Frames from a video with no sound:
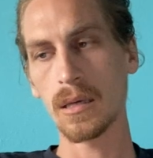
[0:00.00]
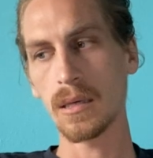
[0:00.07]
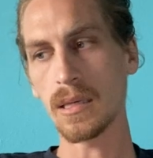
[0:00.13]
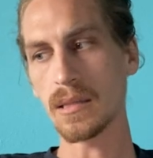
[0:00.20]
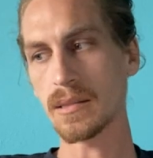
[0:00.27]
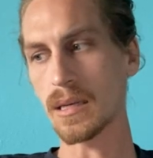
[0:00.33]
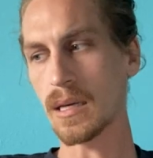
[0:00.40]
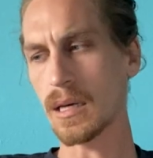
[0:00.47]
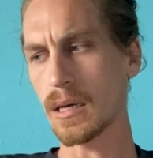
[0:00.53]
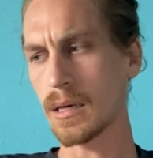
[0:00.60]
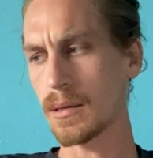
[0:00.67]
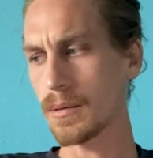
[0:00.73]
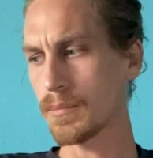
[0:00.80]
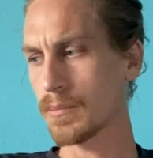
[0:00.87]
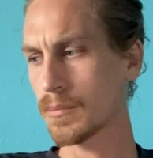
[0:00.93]
He's
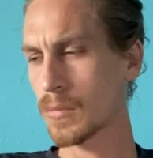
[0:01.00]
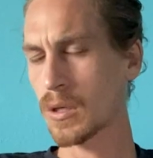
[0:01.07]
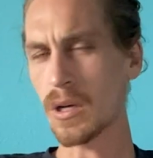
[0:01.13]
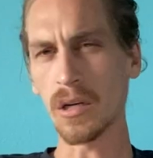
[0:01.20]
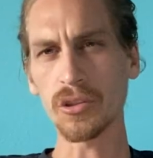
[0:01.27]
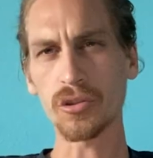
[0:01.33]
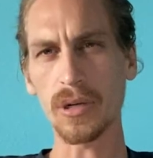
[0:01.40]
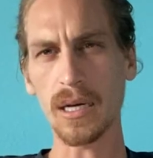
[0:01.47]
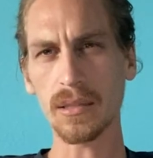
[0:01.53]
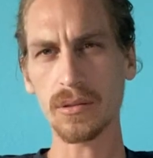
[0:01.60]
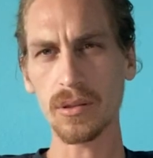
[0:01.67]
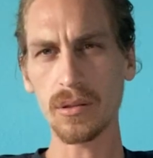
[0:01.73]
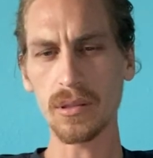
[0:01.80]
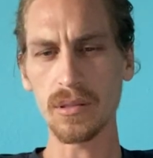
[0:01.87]
a contractor,